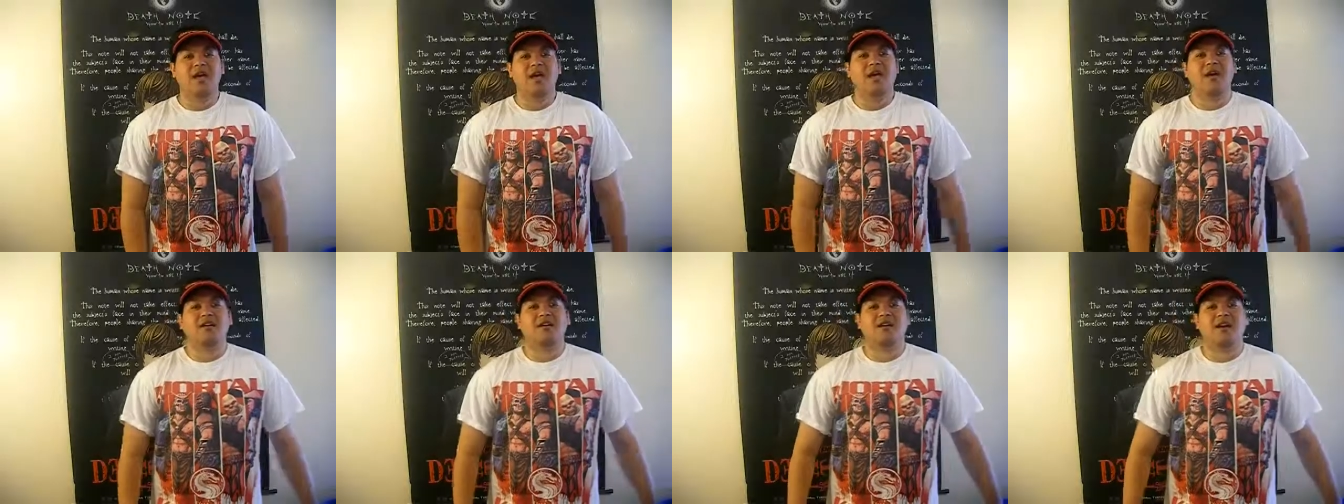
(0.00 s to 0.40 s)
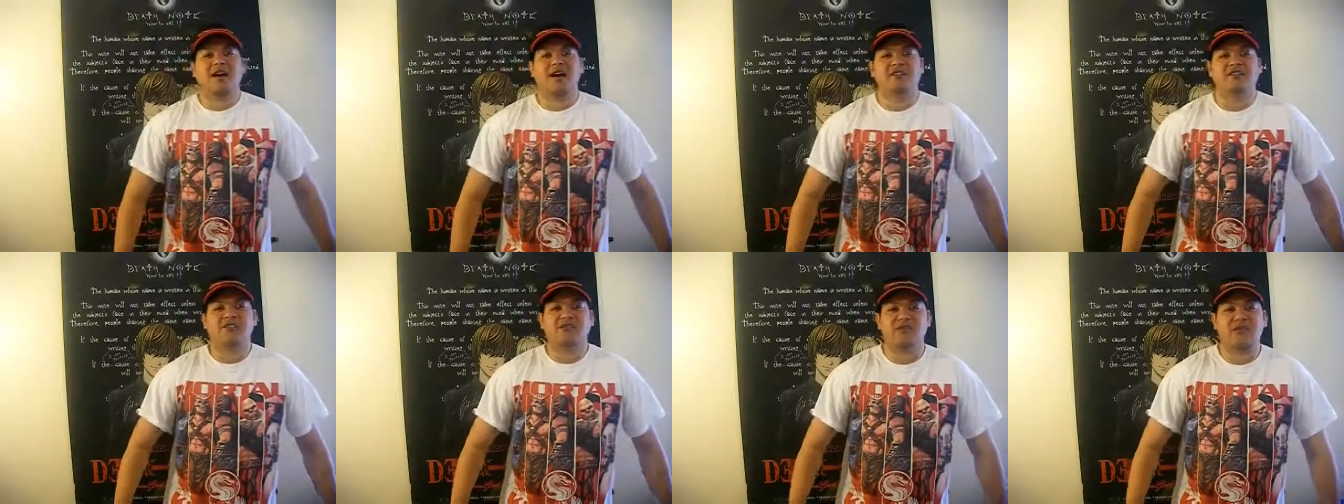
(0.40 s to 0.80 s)
Hey
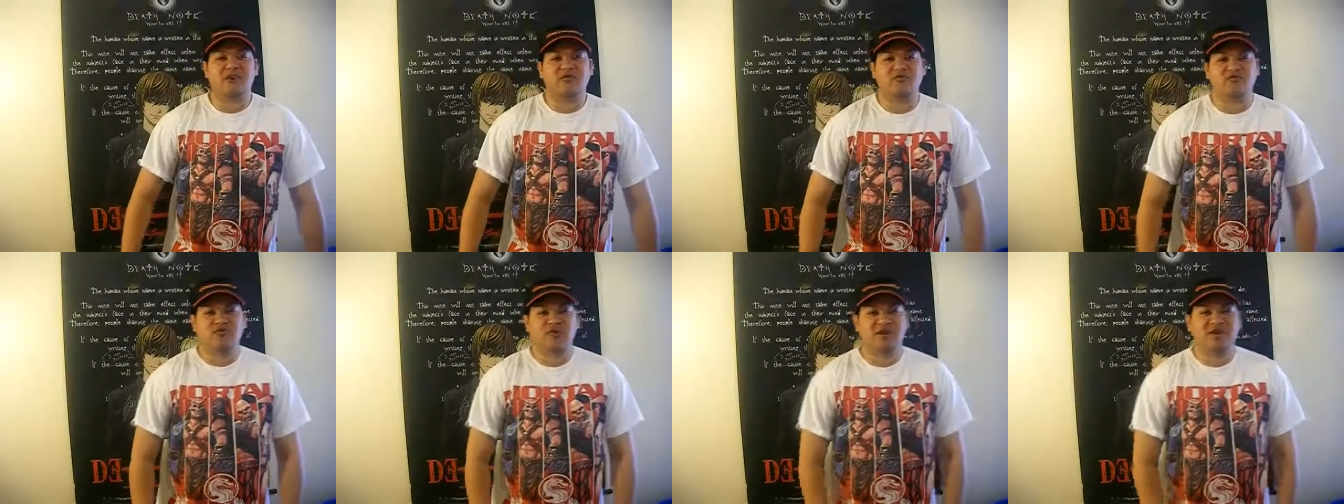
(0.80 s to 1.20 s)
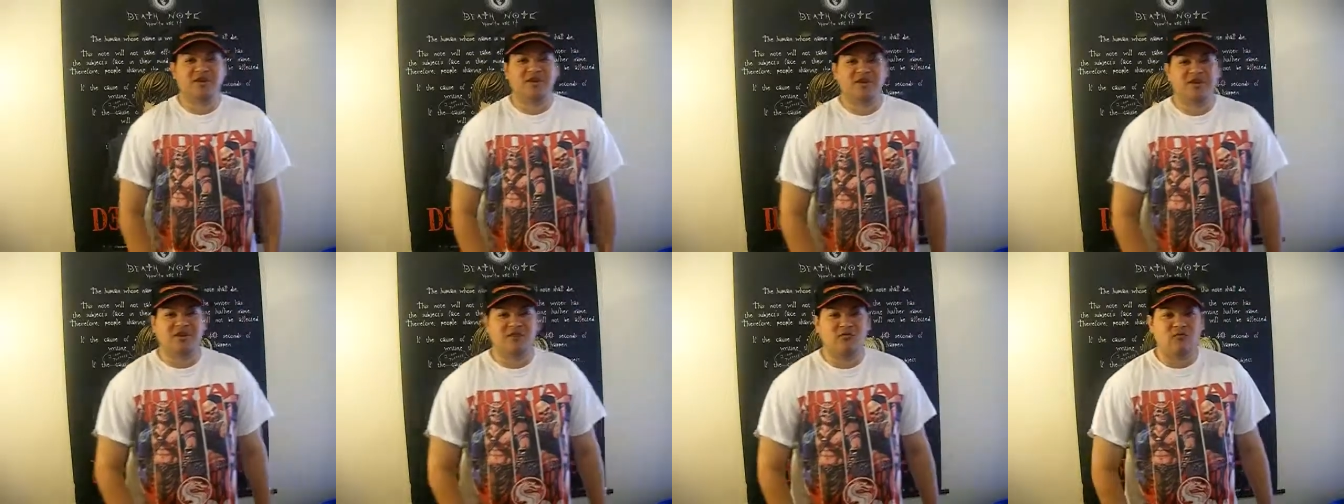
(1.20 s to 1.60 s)
guys, it's Mark Rodriguez
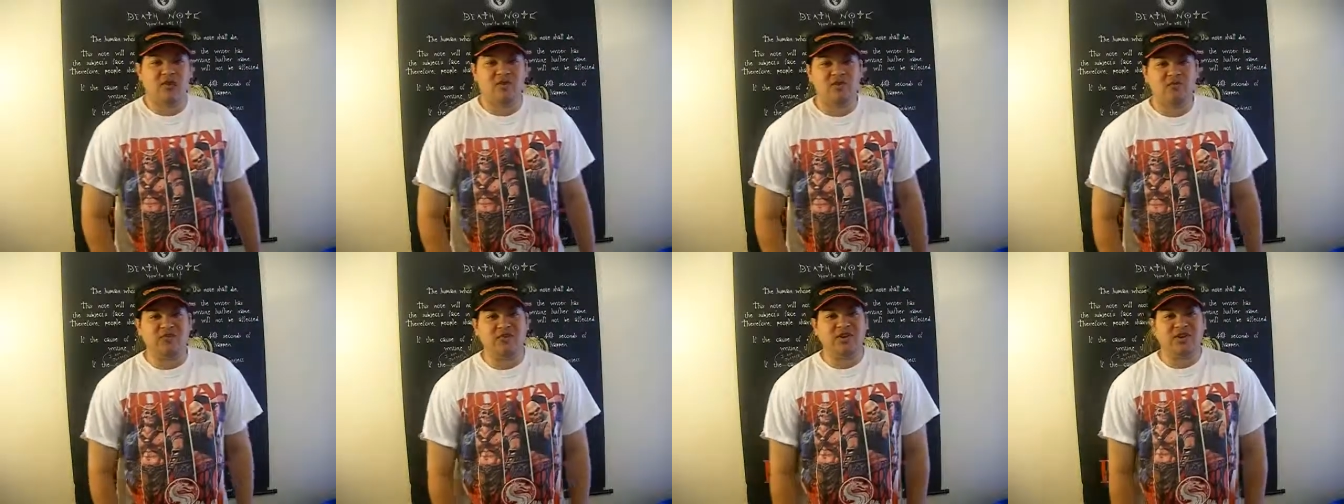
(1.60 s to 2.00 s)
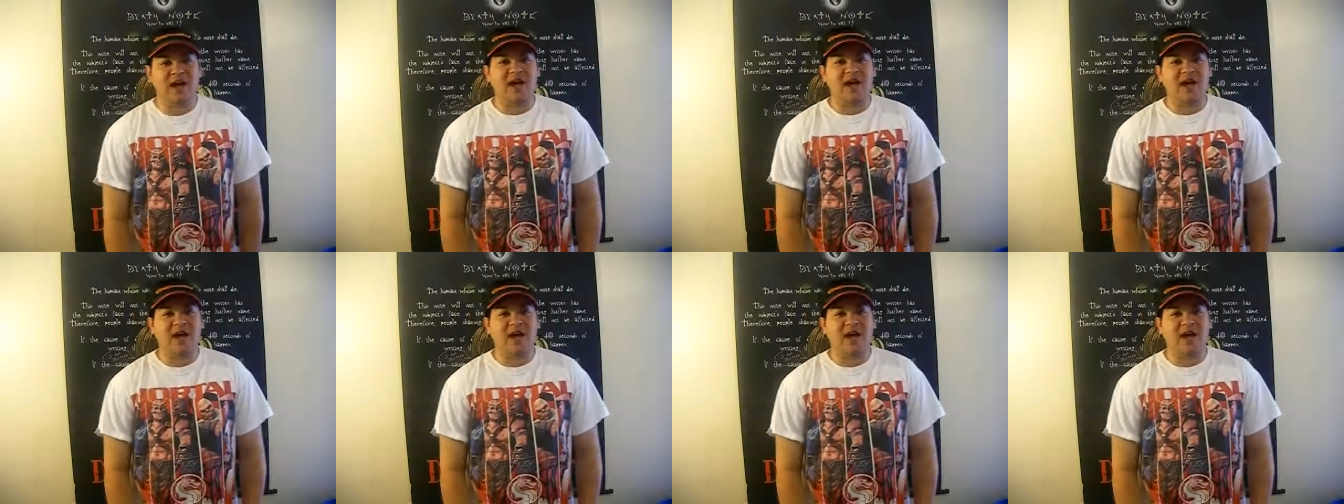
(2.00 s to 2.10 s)
here. Welcome to